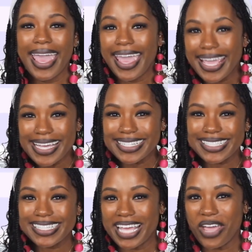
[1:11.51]
And
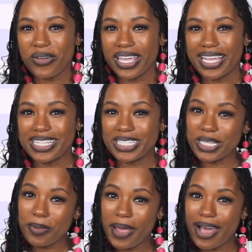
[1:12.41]
today on Candi's
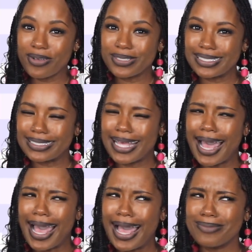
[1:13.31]
Clubhouse,
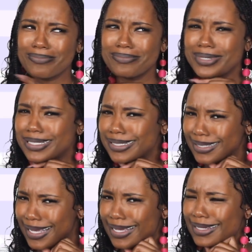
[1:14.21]

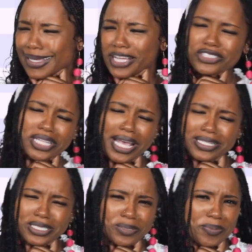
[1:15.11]
Miss Candi actually
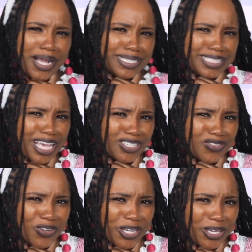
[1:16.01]
has a surprise guest
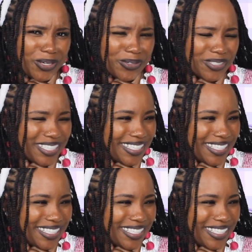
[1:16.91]
for you.